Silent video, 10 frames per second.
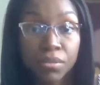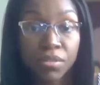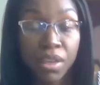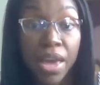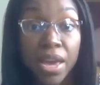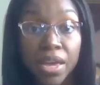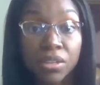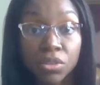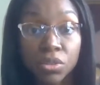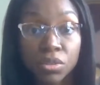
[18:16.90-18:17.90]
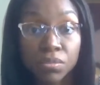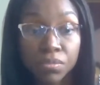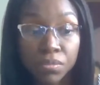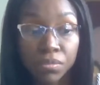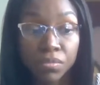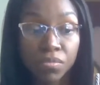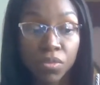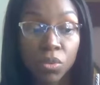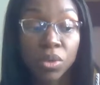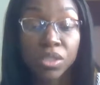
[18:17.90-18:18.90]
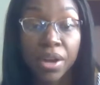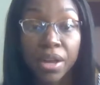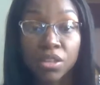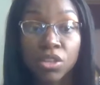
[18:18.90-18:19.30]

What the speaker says: to handle whether